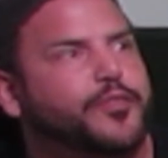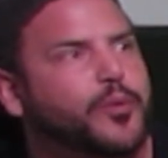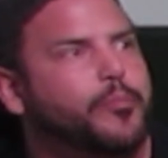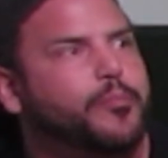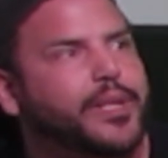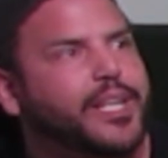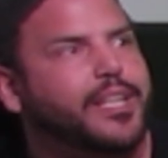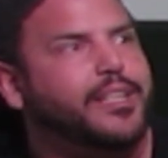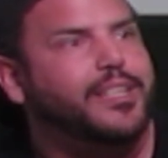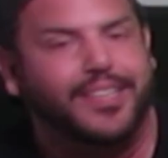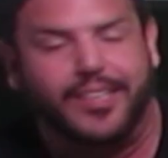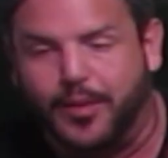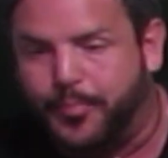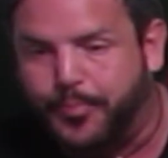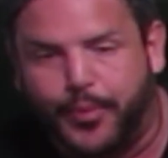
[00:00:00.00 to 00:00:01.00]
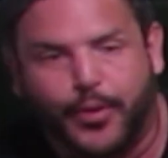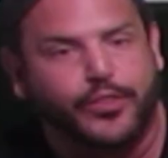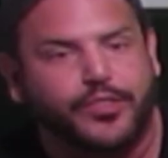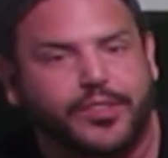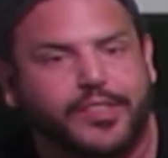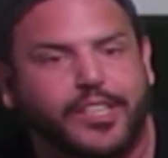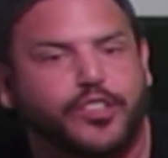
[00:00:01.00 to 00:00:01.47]
from being the
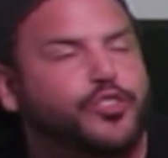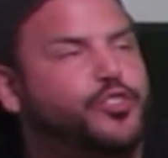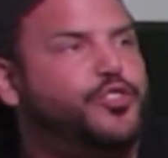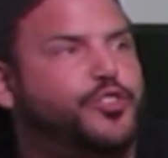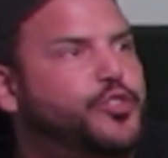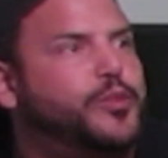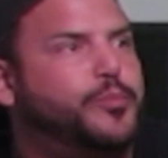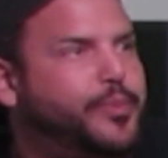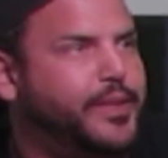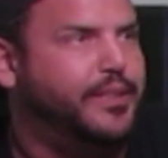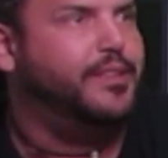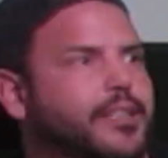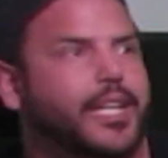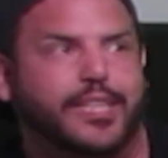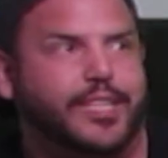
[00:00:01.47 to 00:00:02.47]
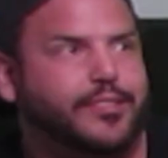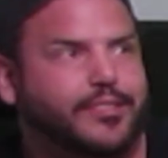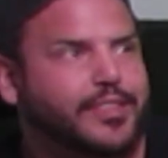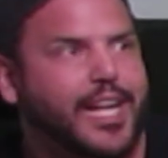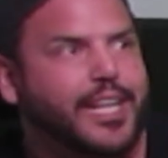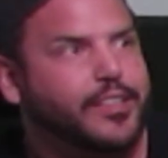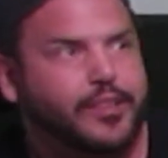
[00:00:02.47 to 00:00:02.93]
person that you should be. And
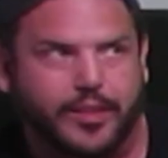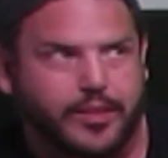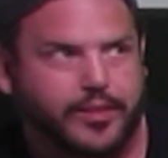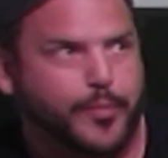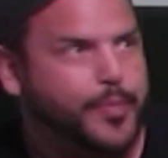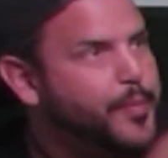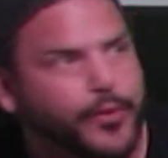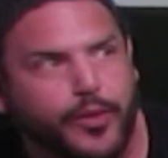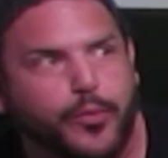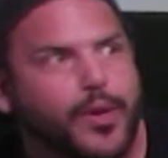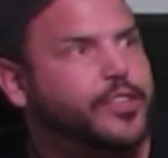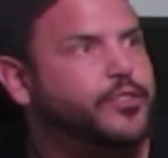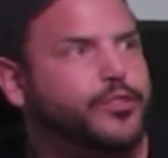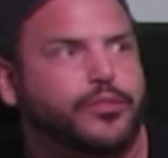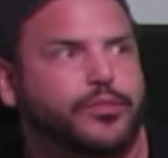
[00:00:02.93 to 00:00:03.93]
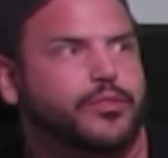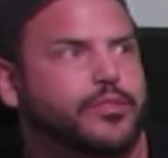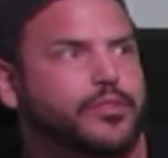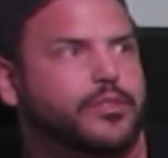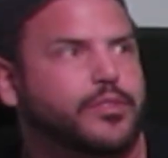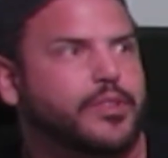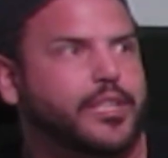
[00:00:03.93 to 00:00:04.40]
it's not the people around
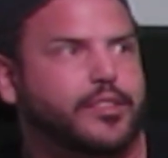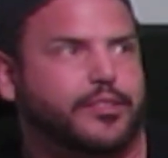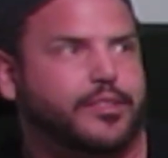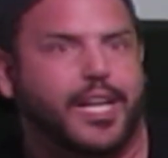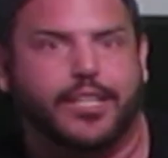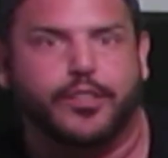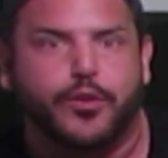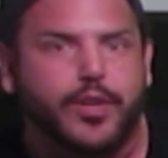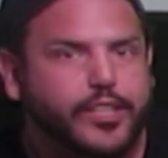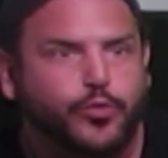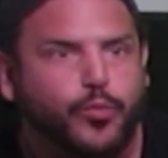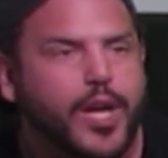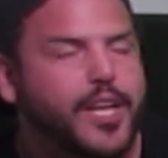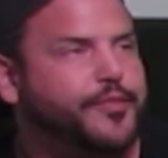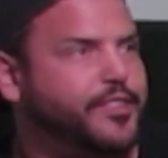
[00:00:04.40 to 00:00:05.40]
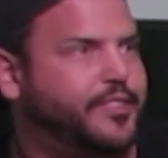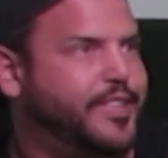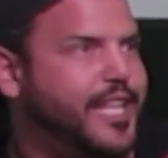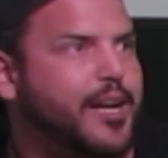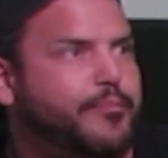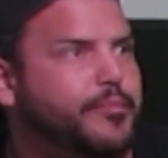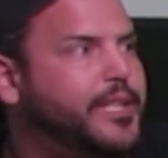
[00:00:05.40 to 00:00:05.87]
you, it's not your ex-wife, it's
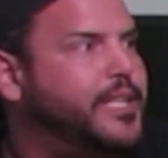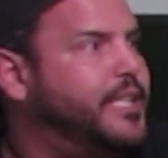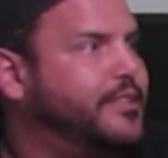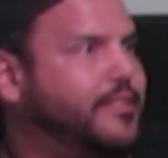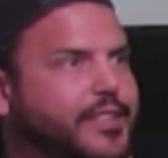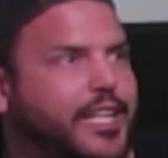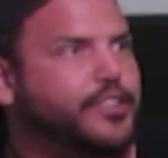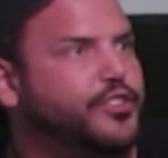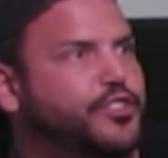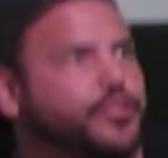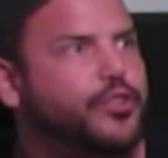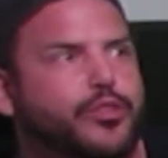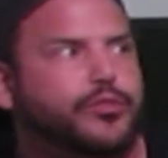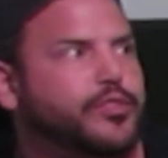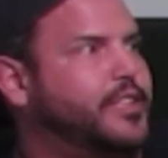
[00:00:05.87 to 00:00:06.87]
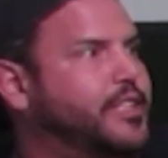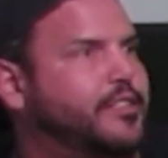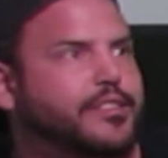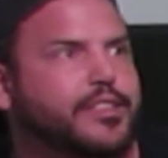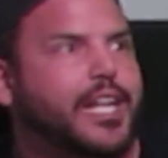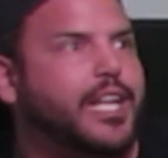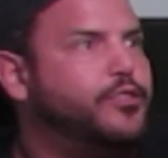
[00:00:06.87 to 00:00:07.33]
not me, it's not your children,
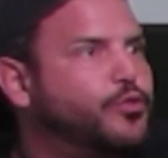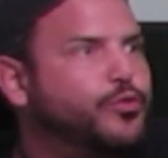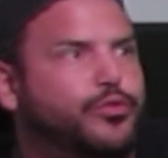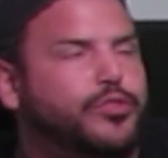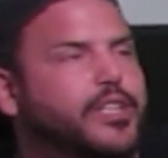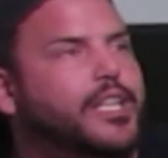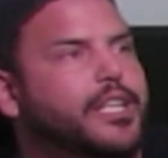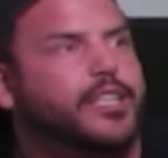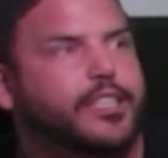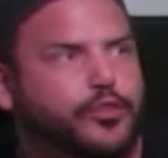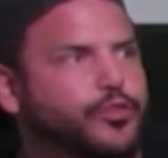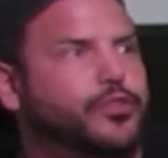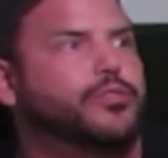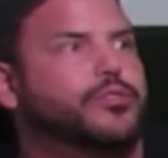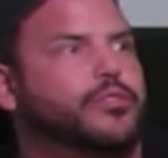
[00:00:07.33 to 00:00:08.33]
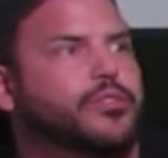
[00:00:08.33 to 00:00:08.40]
it's not Susie, it's you.